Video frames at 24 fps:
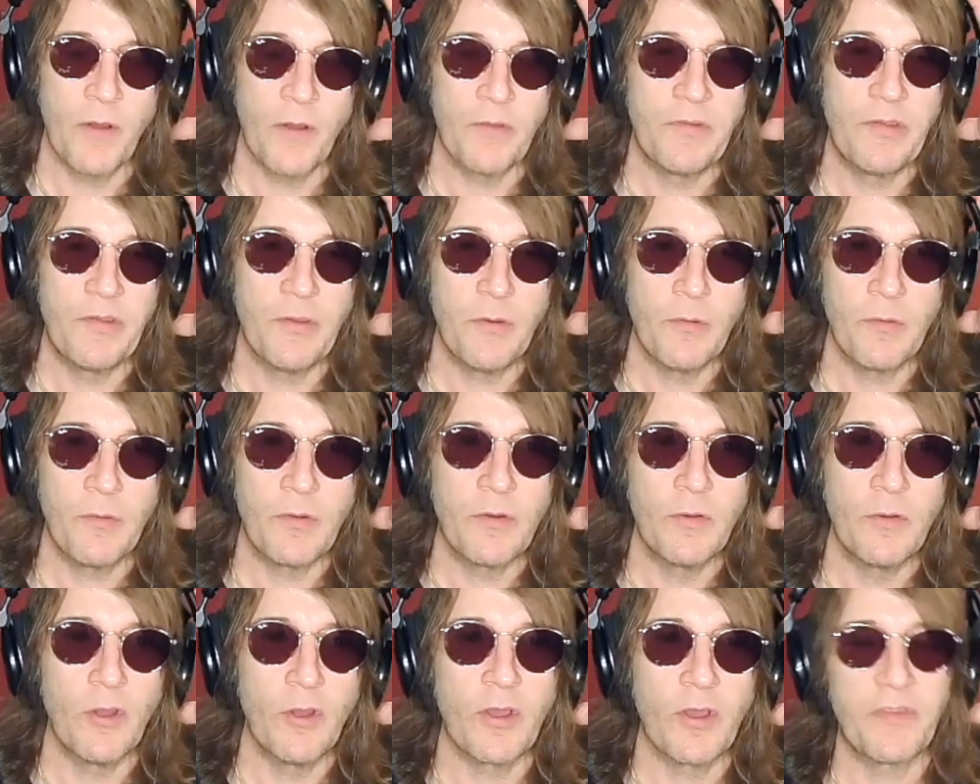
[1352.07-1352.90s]
to
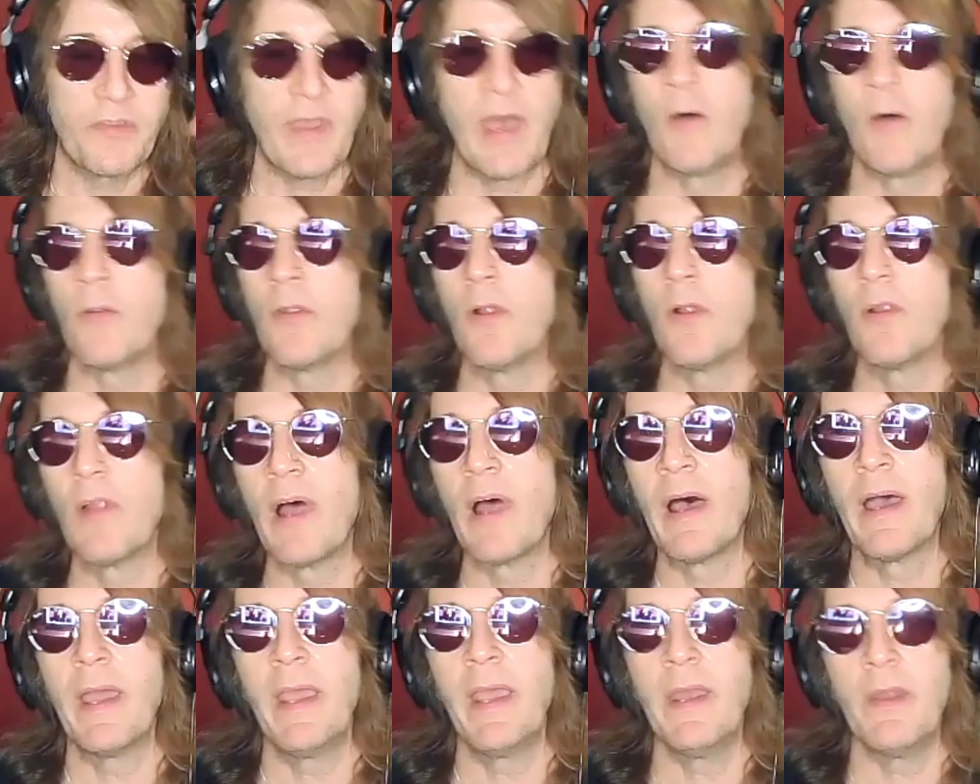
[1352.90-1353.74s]
look down the
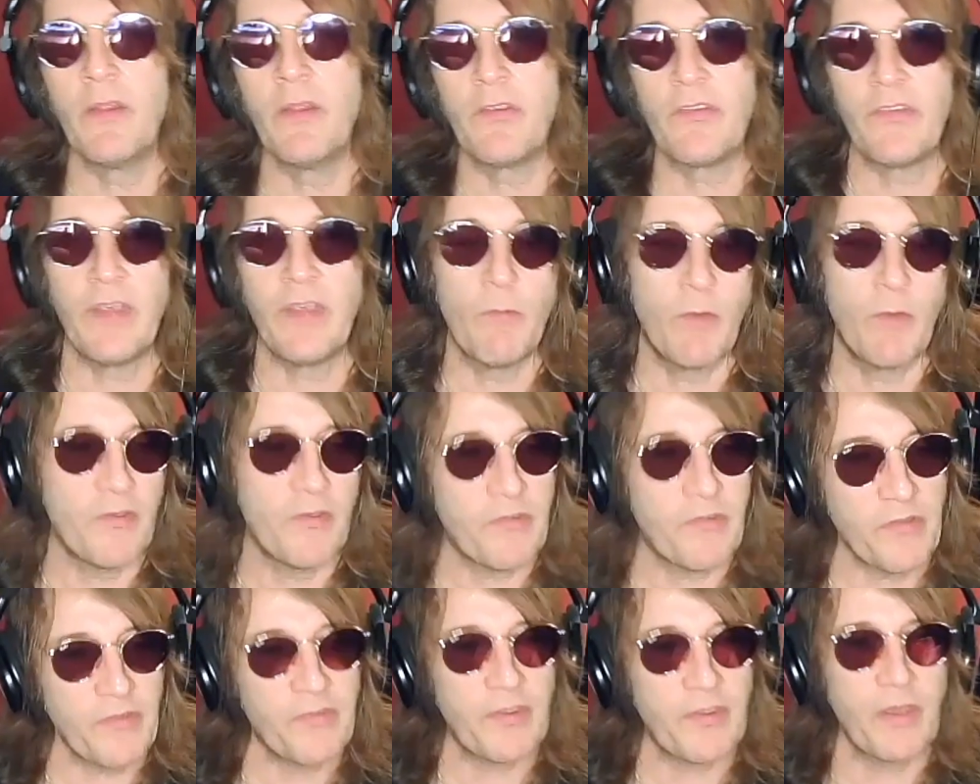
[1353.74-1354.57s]
line and see, well,
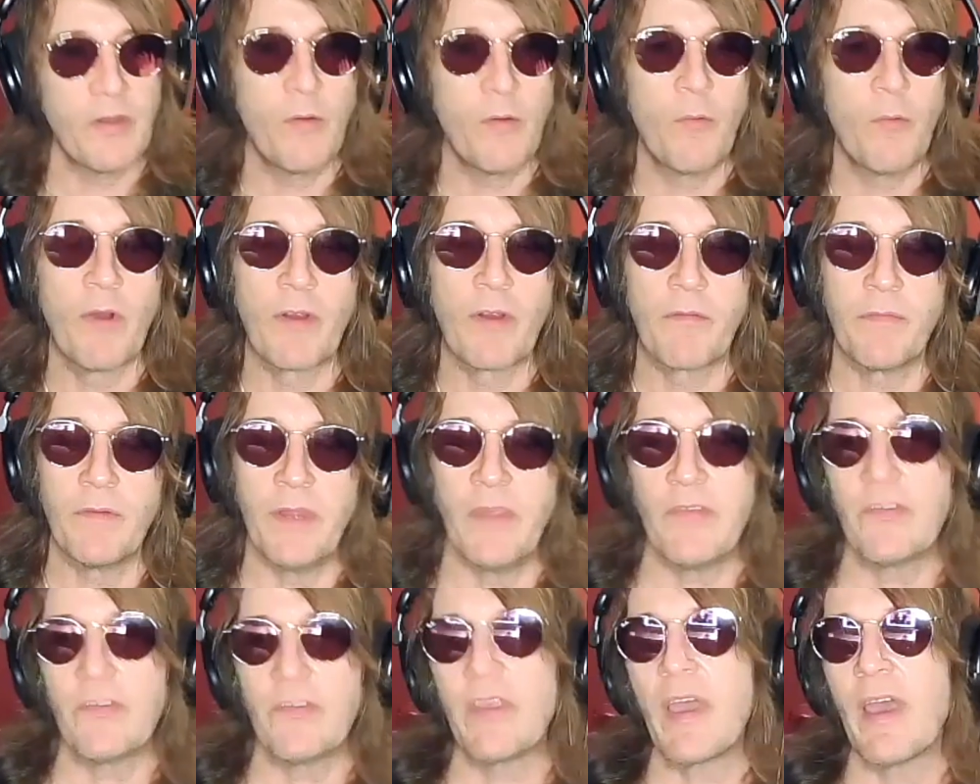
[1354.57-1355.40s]
is this going to work for
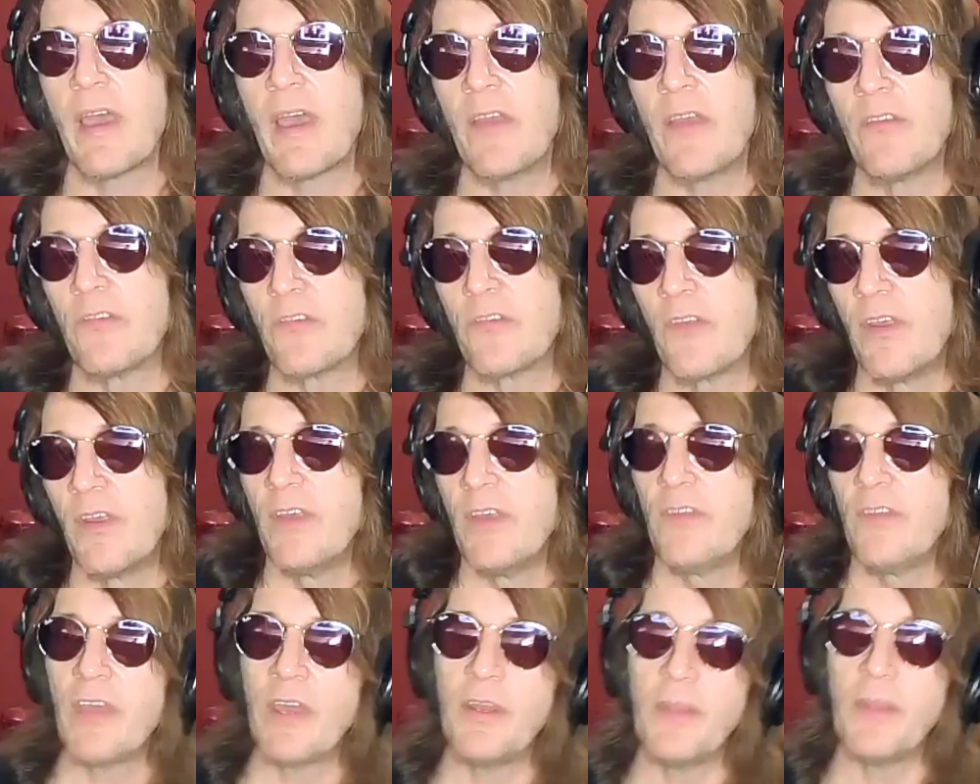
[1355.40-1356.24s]
these guys
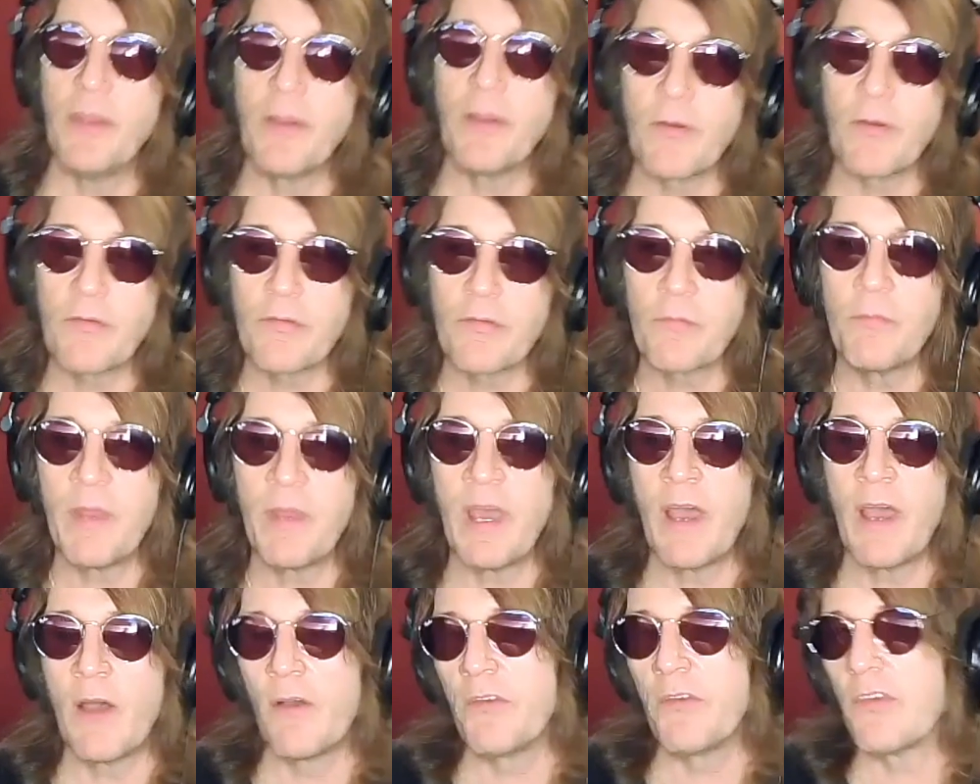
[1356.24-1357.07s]
10 years from
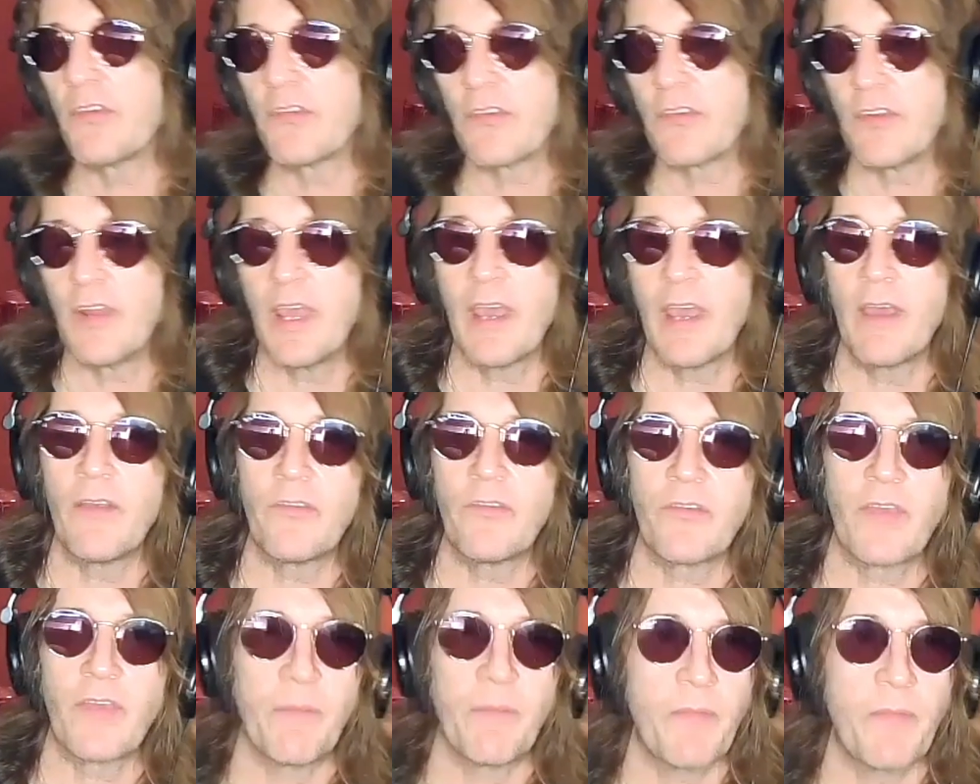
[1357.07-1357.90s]
now? Is this and that?
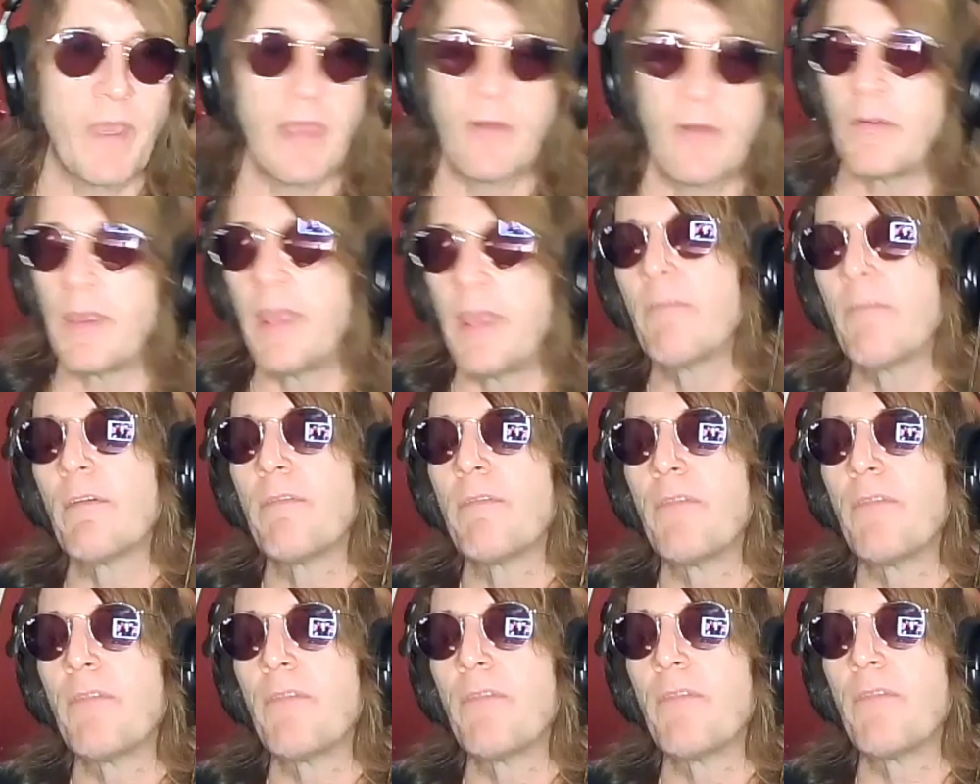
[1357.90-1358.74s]
It's like, they don't give a
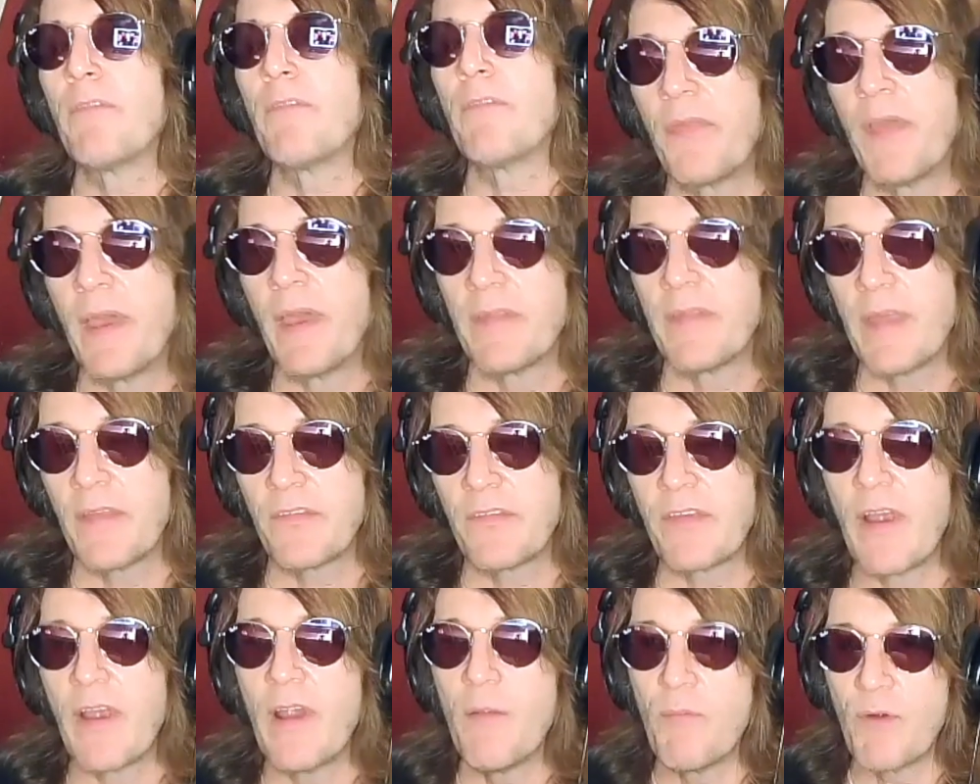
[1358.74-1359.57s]
fuck about that.
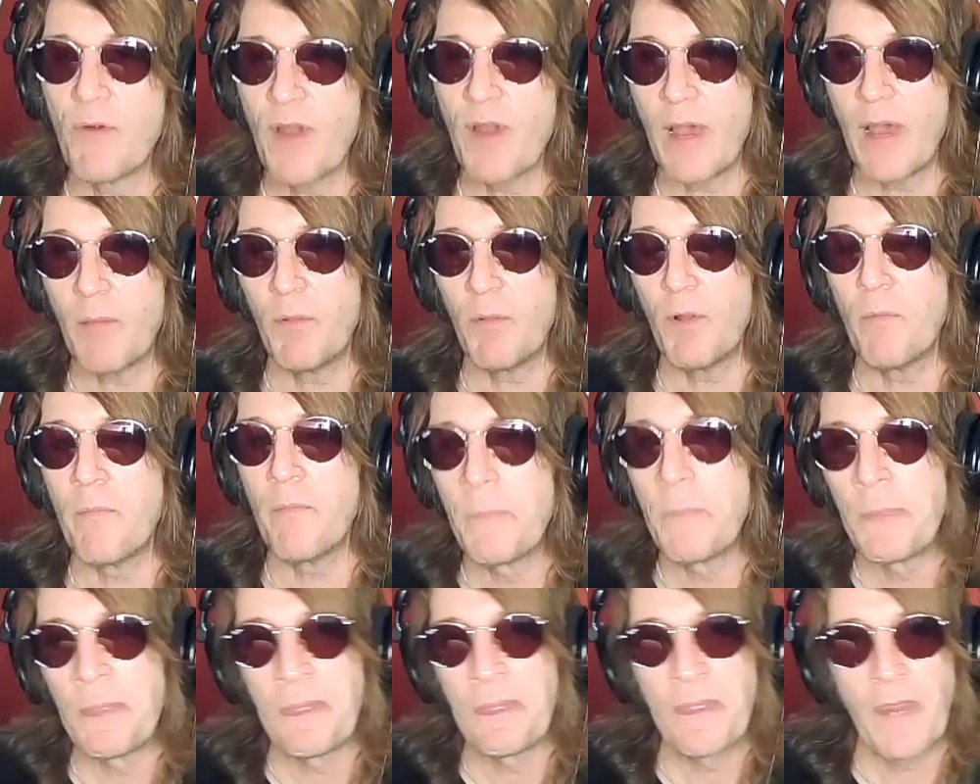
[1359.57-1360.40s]
That's our problem.
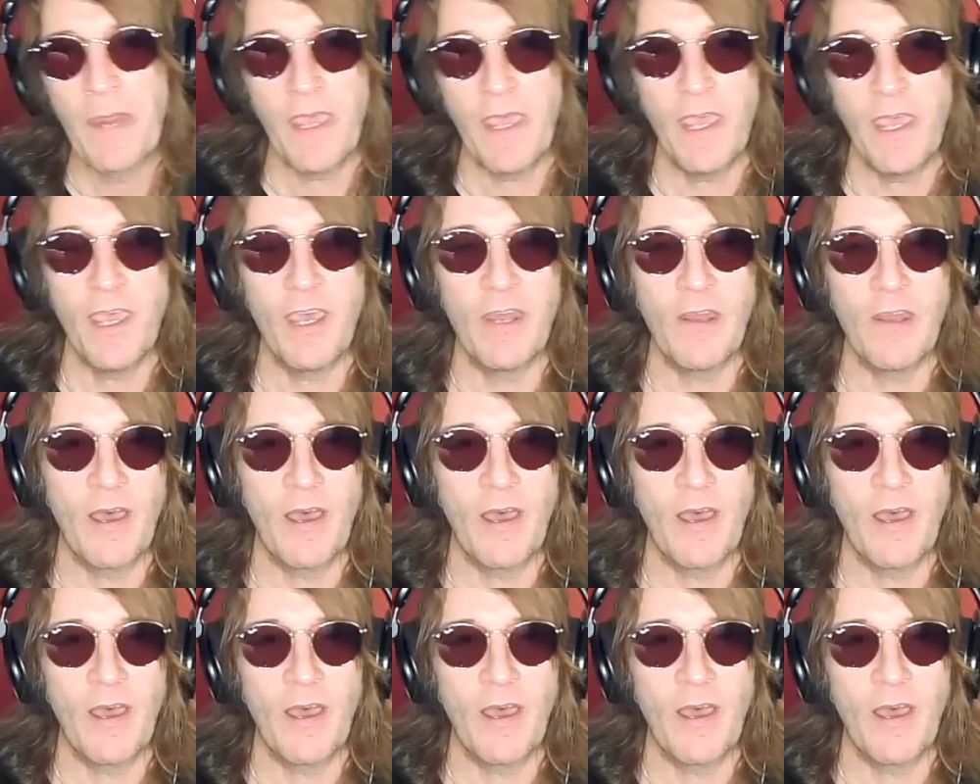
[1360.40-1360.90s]
And